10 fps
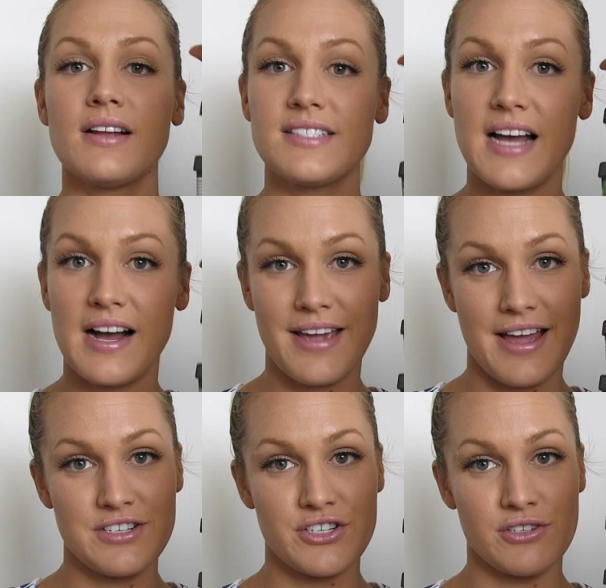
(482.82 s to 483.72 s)
Dark
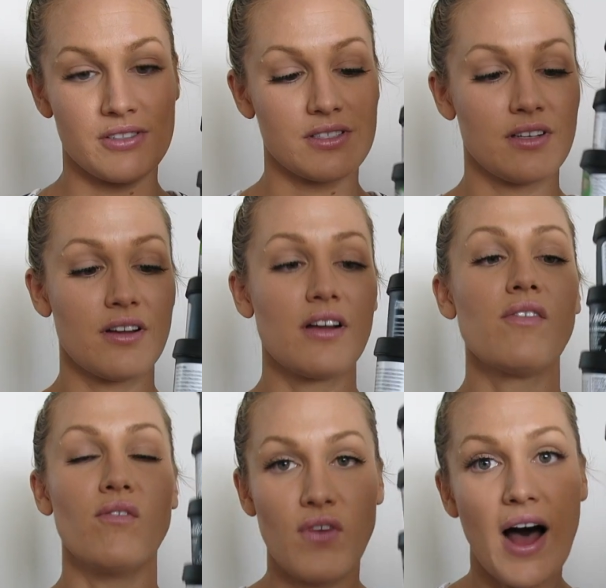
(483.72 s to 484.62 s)
Angels,
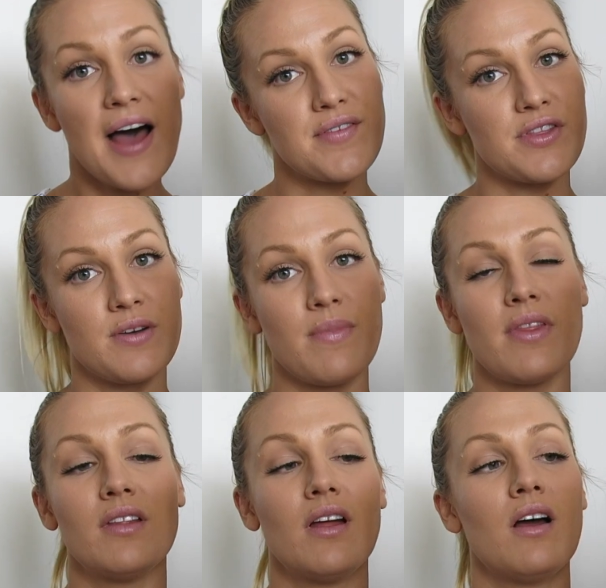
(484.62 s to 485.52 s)
five of them.